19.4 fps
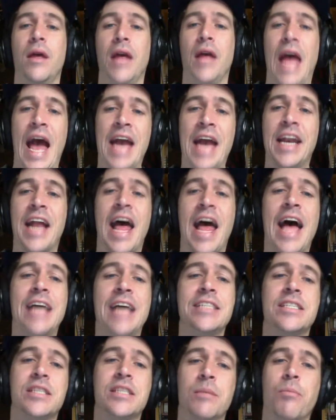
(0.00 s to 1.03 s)
And it
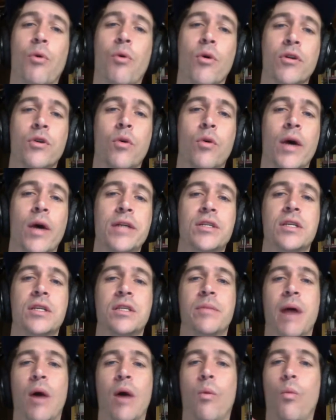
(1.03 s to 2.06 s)
asks important questions
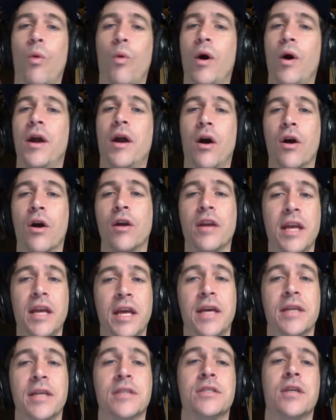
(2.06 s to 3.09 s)
about what art
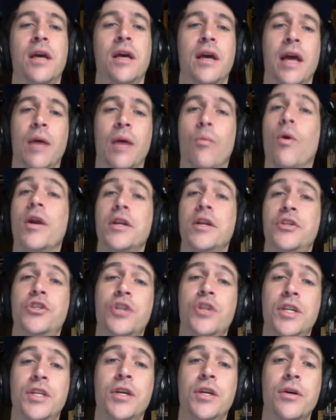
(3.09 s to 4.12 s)
is and what it
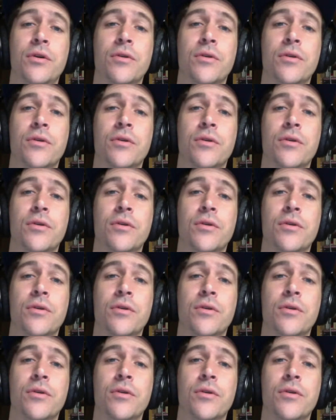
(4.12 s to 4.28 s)
should do.